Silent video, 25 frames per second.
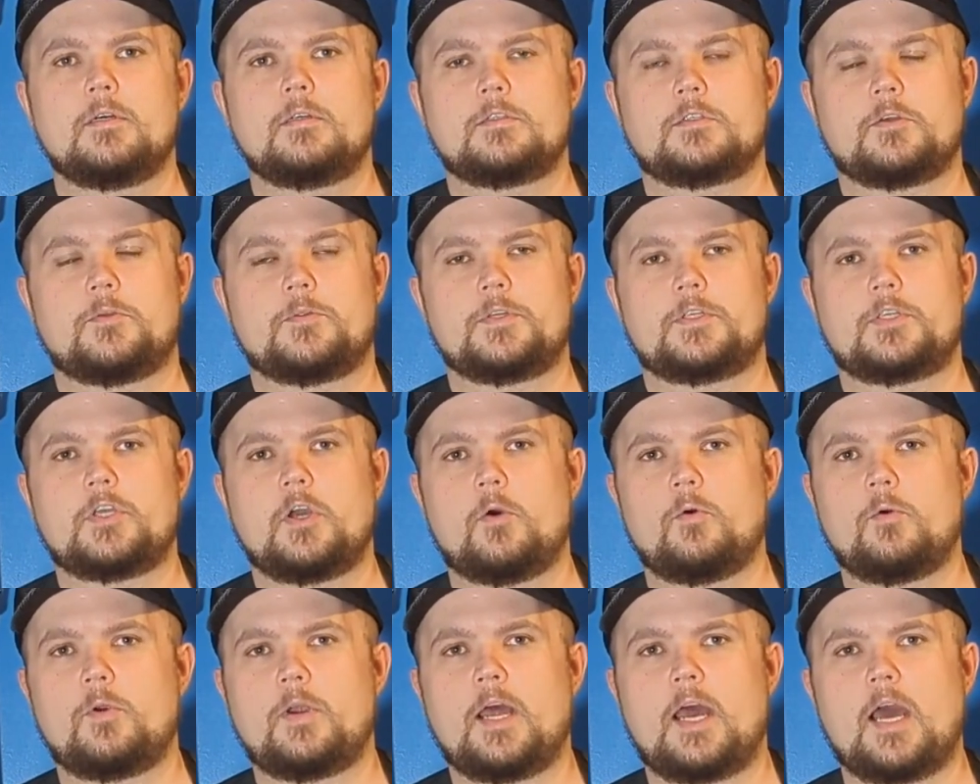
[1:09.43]
So the
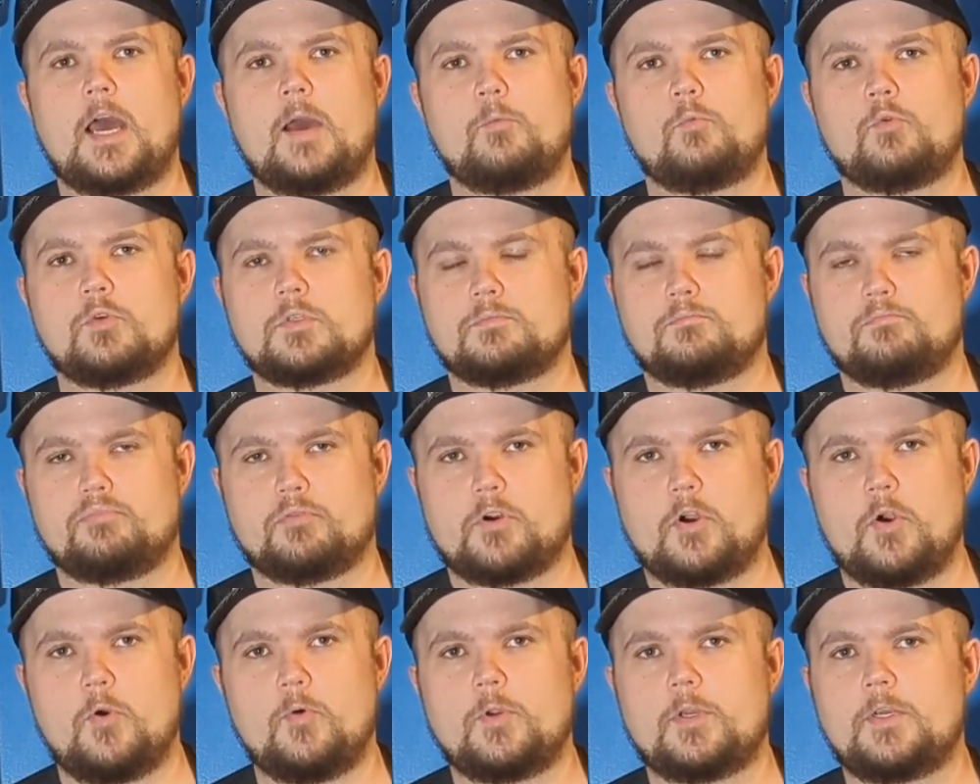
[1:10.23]
tone knob was
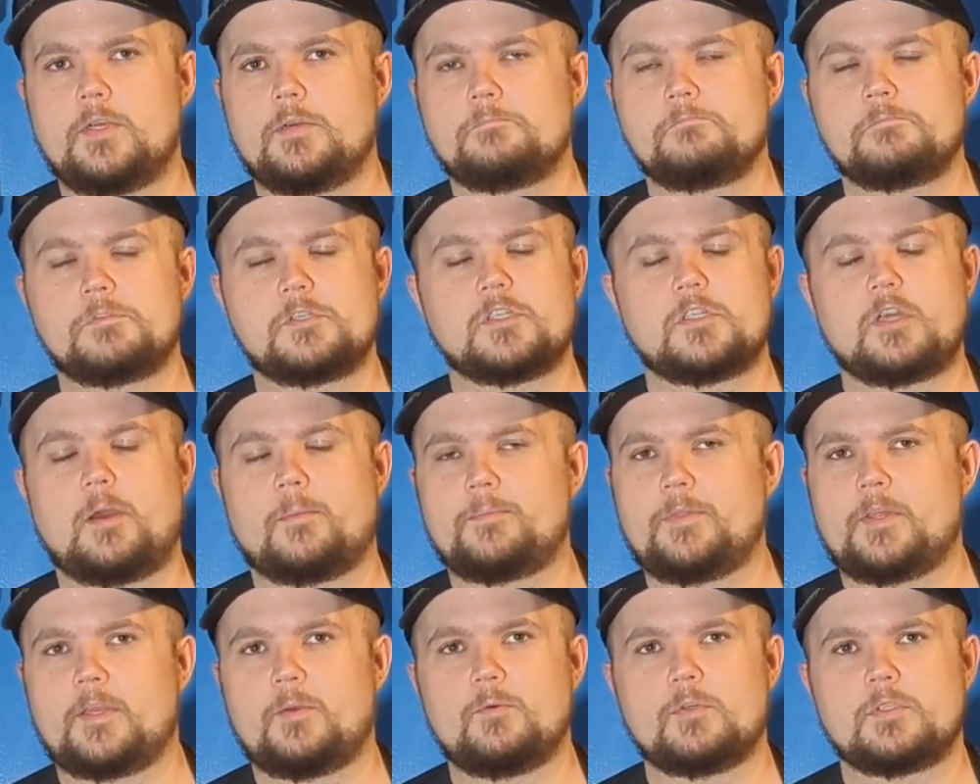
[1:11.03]
broke,
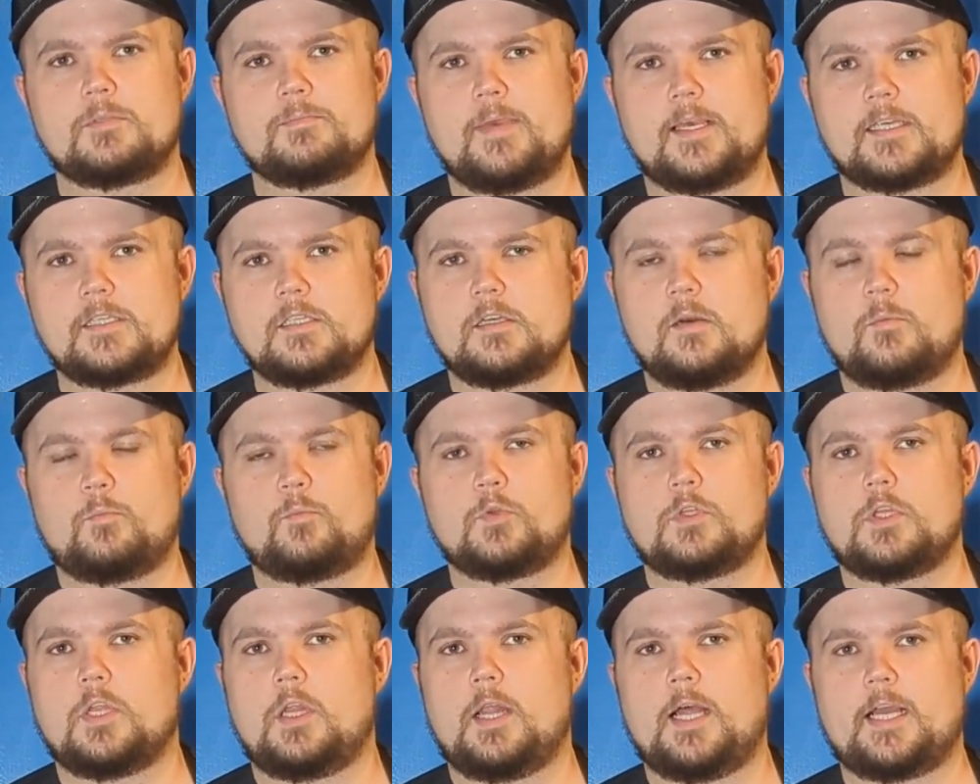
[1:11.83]
something was messed up
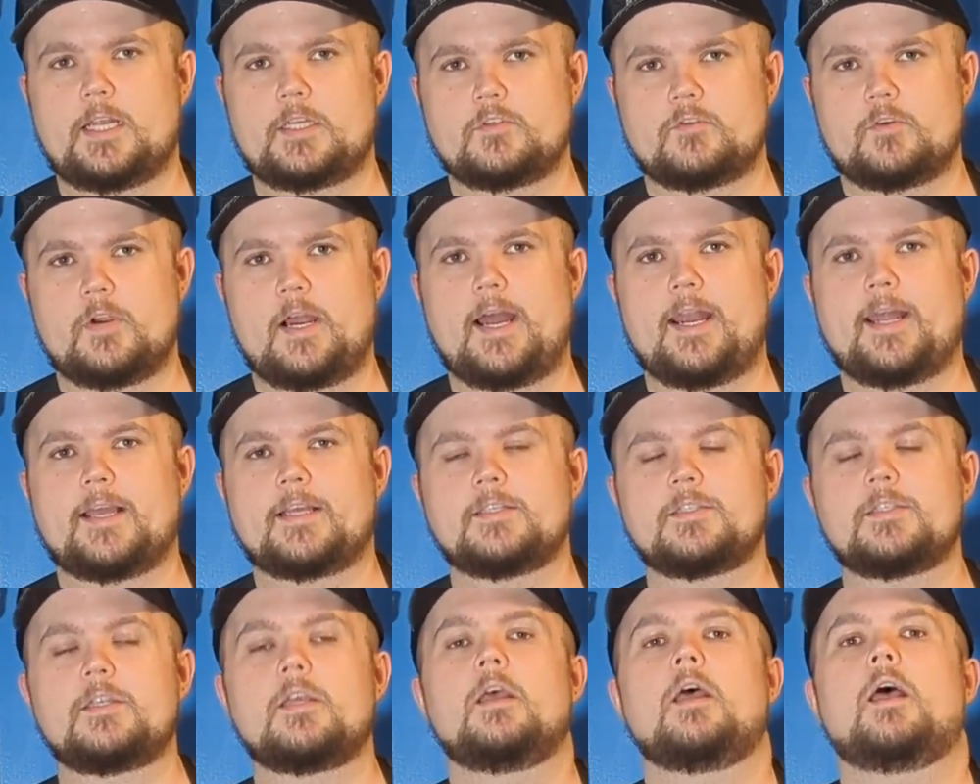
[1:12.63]
with
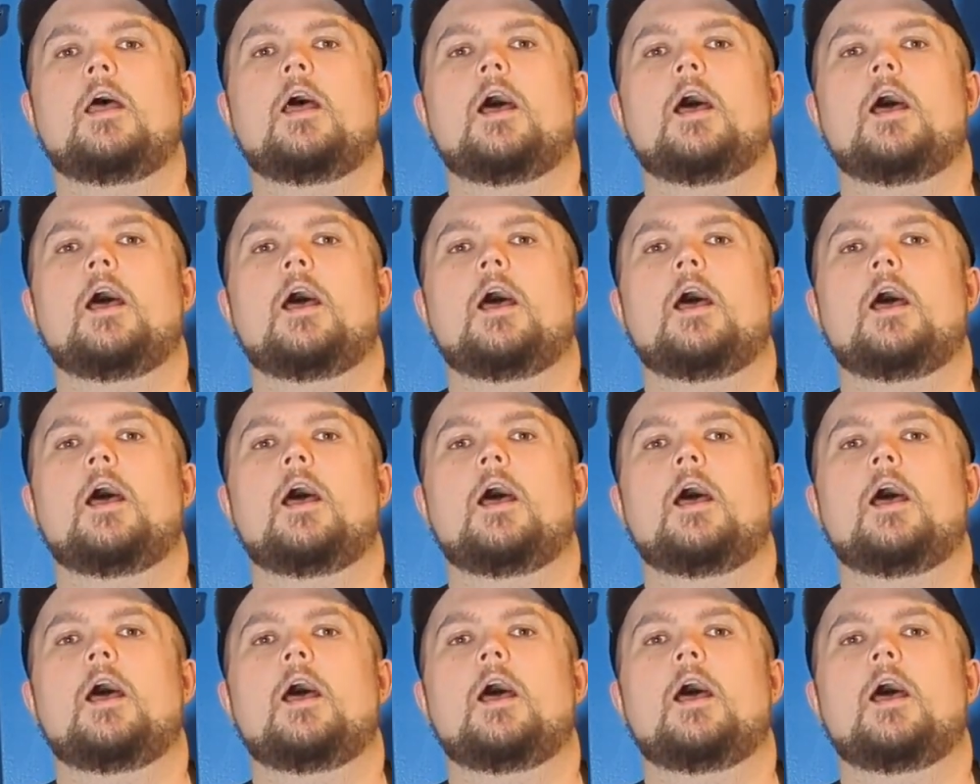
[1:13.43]
electronics.